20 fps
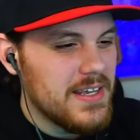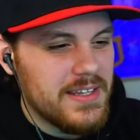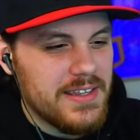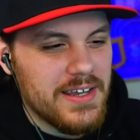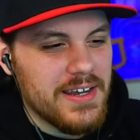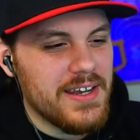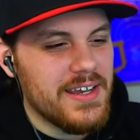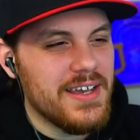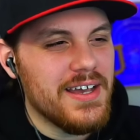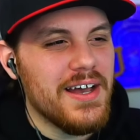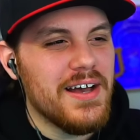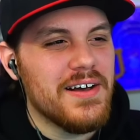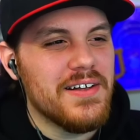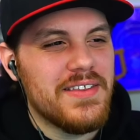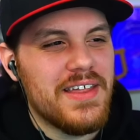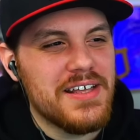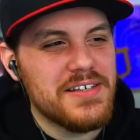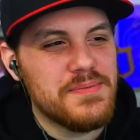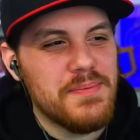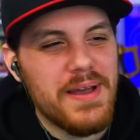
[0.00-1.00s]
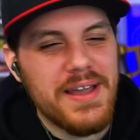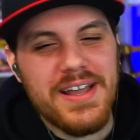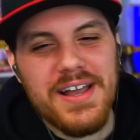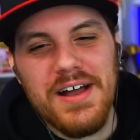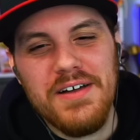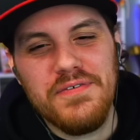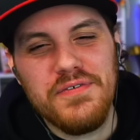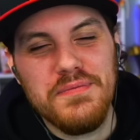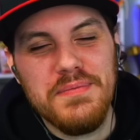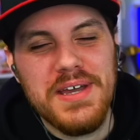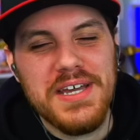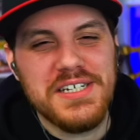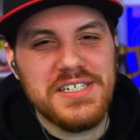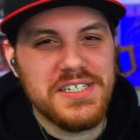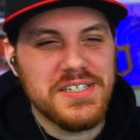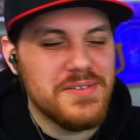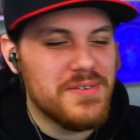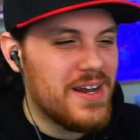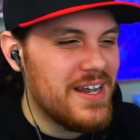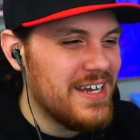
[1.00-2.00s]
There you go. That's my
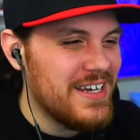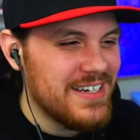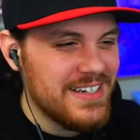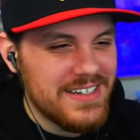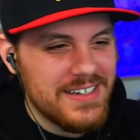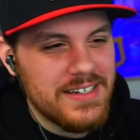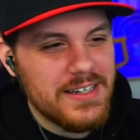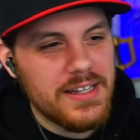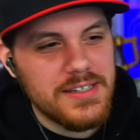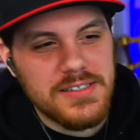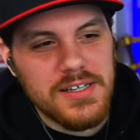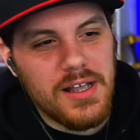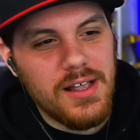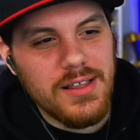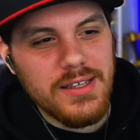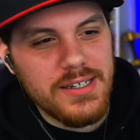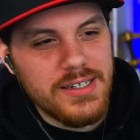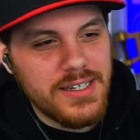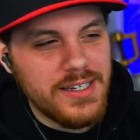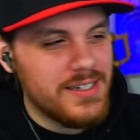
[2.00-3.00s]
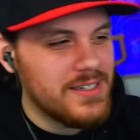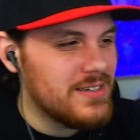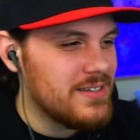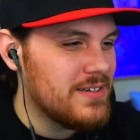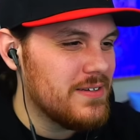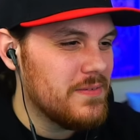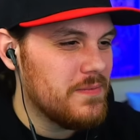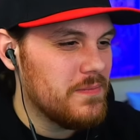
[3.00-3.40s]
confirmation, right? That's all it needed.